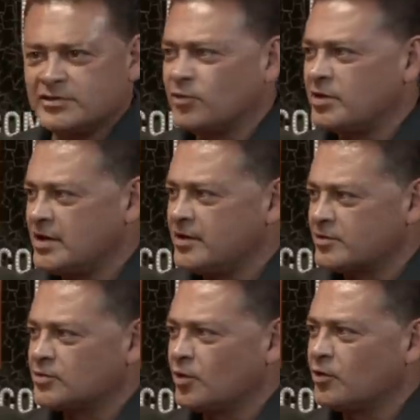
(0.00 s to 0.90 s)
28
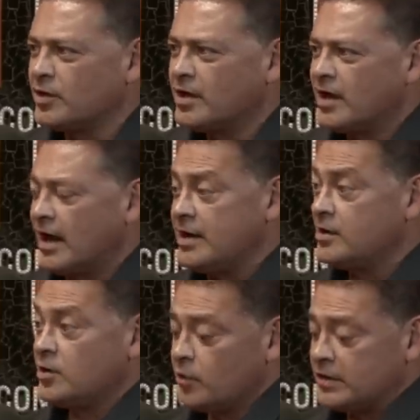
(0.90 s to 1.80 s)
years old. I
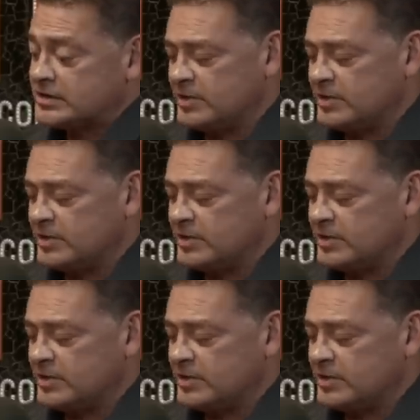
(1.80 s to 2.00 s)
didn't know this.